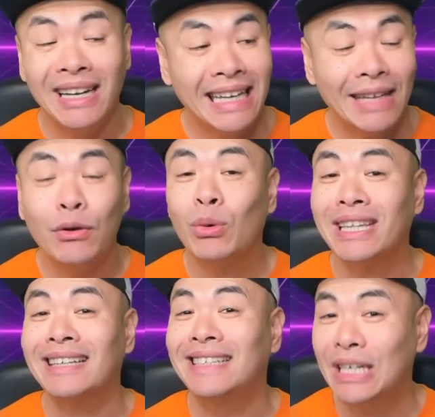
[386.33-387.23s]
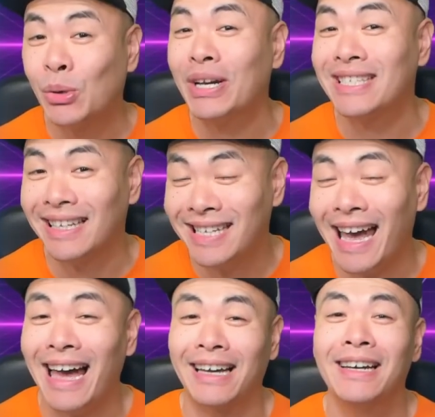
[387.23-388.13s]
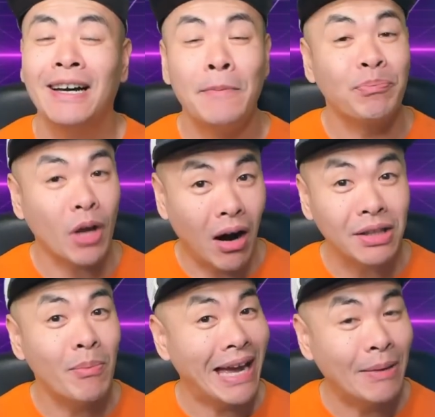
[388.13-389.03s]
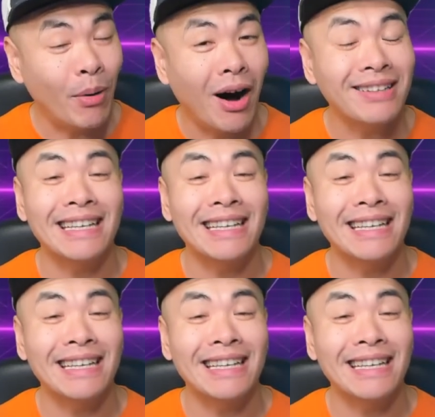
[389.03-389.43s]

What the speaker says: Even with that decreased attack on the main boss